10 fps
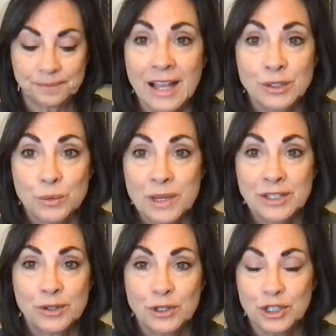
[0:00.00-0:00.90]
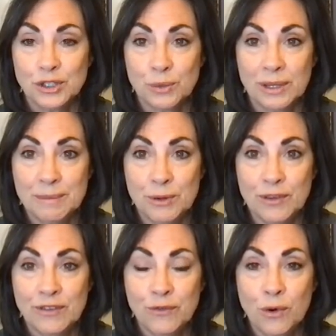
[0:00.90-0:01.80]
as research is really
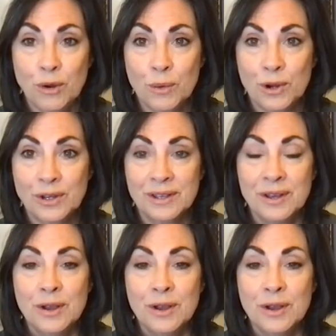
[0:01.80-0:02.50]
moving forward,